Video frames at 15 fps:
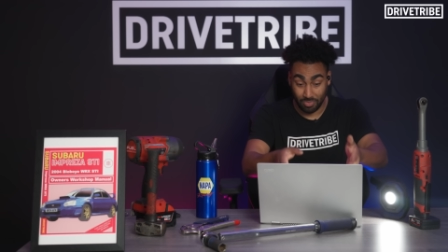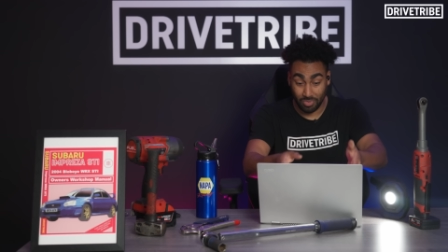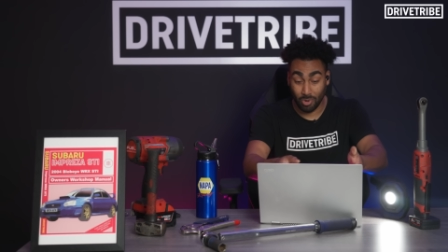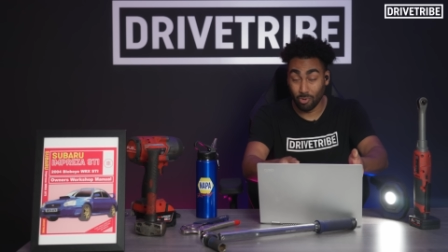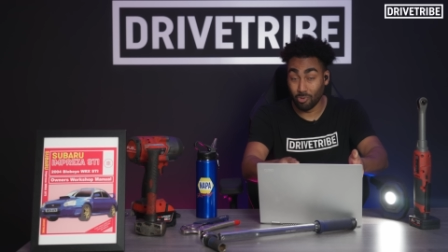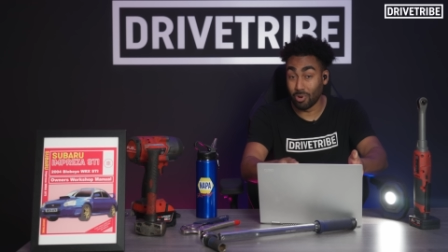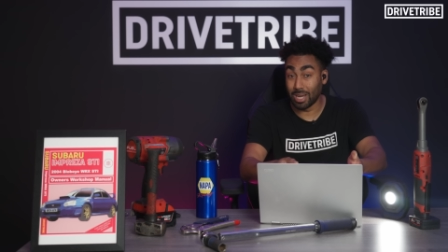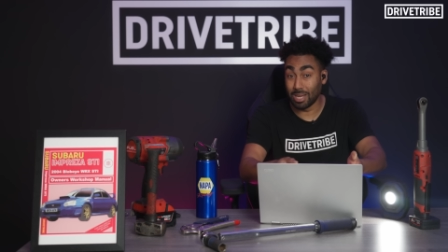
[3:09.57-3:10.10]

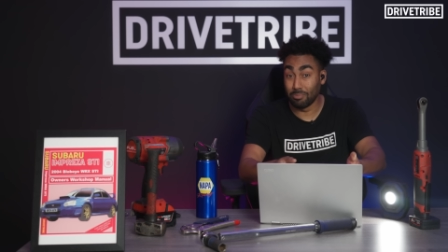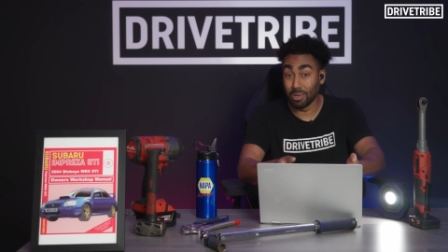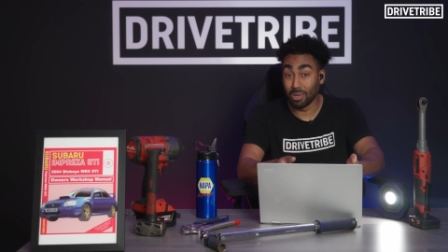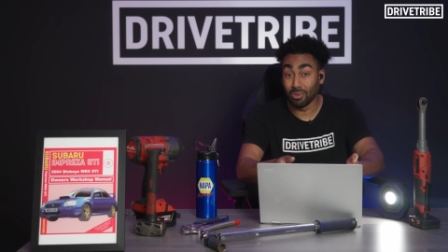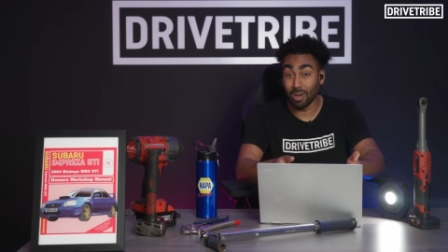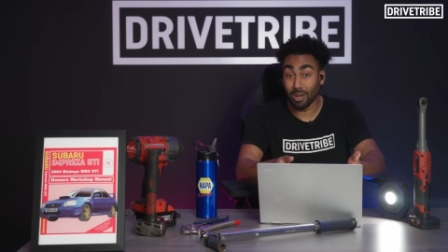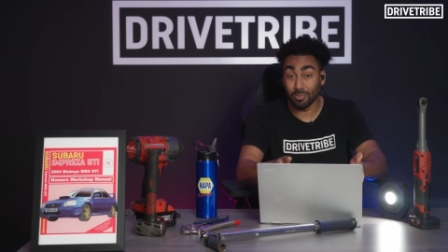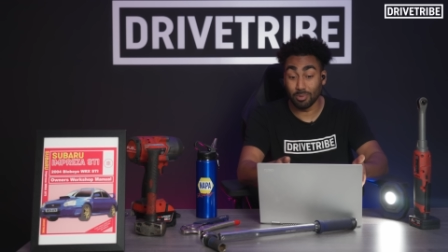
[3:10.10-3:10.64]
already
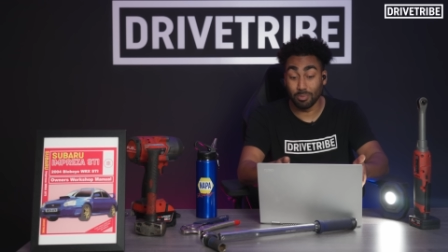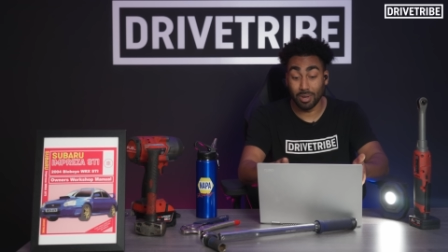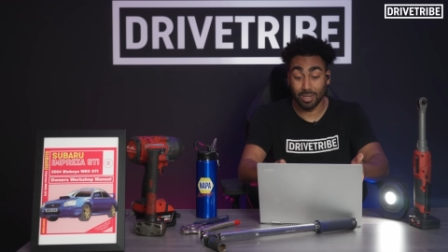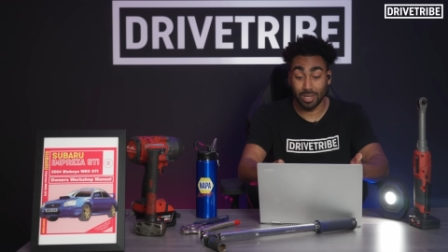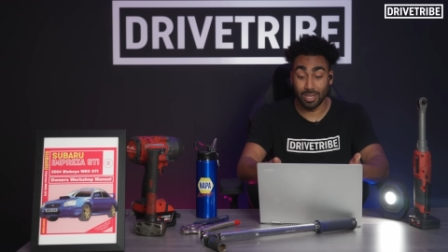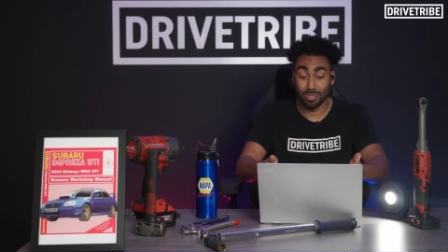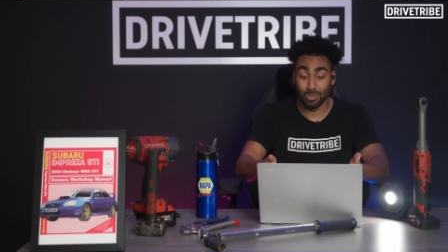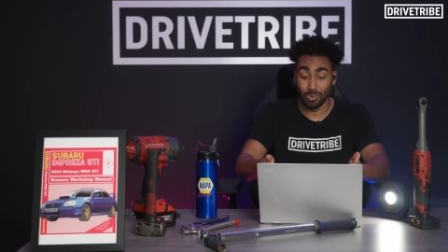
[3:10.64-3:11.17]
built
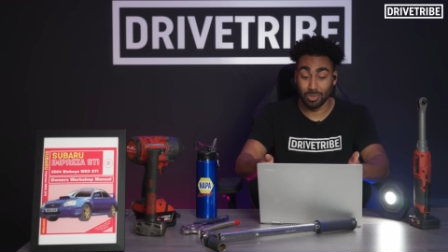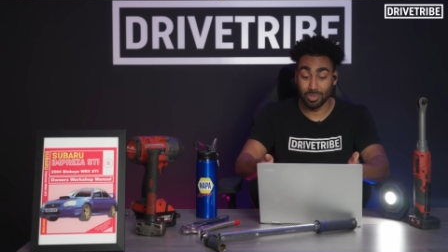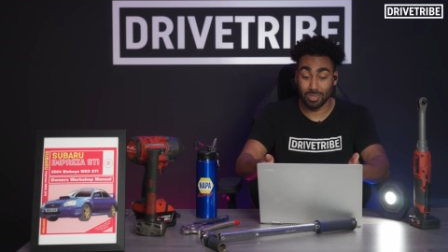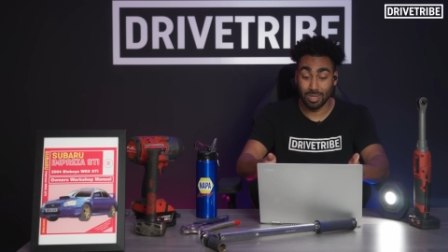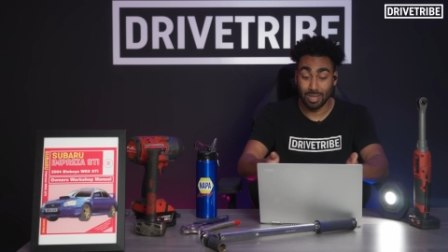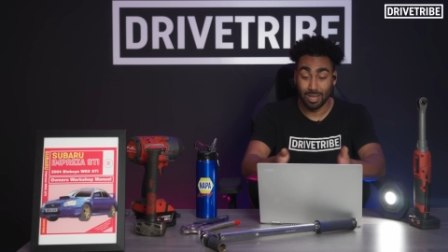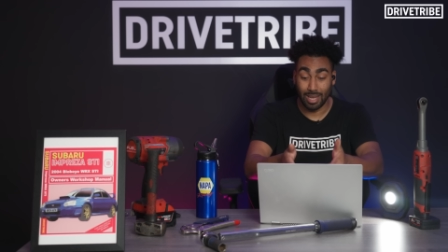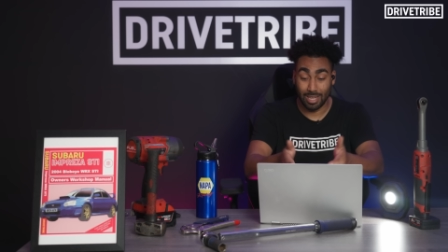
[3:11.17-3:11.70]
aftermarket
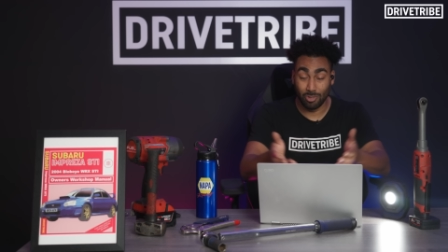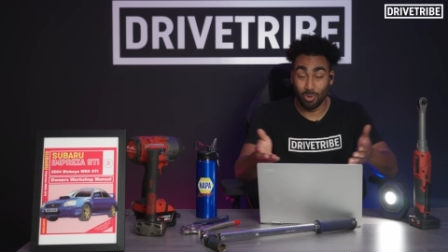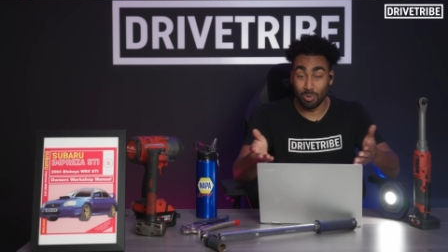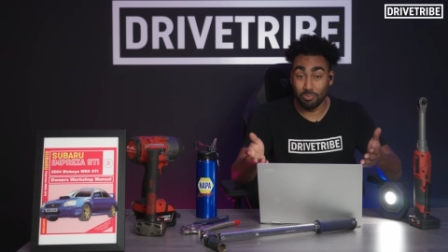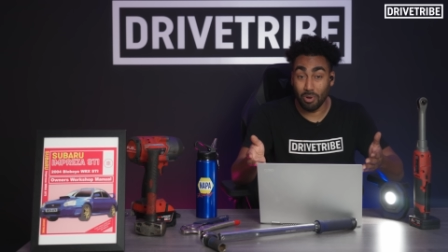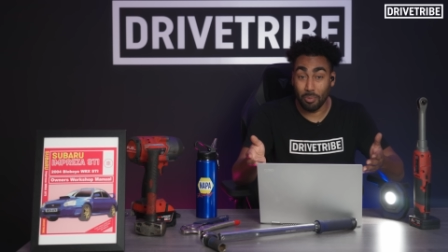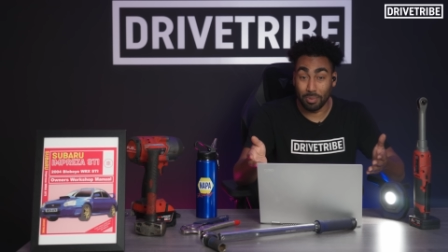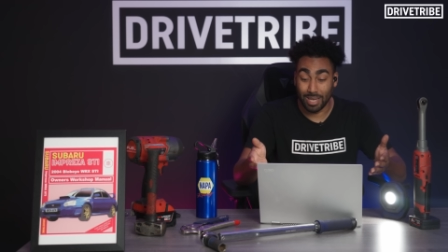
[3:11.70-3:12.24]
exhaust and do it
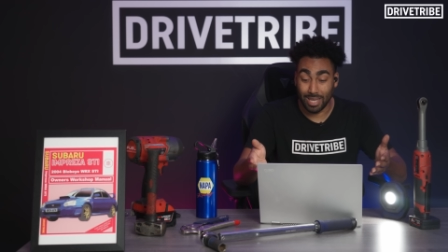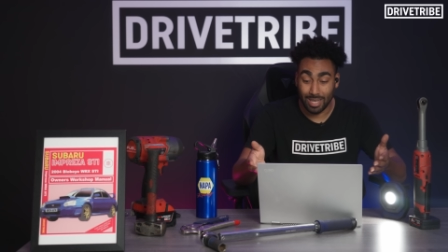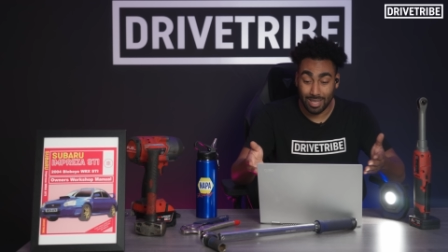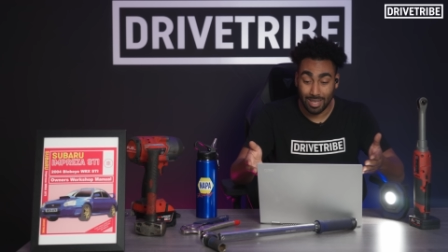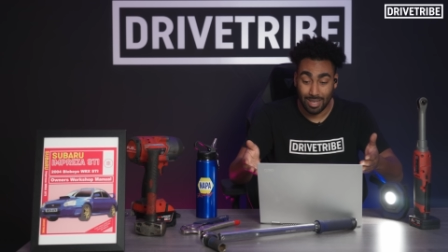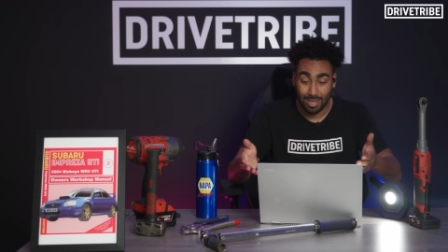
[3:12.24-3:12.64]
properly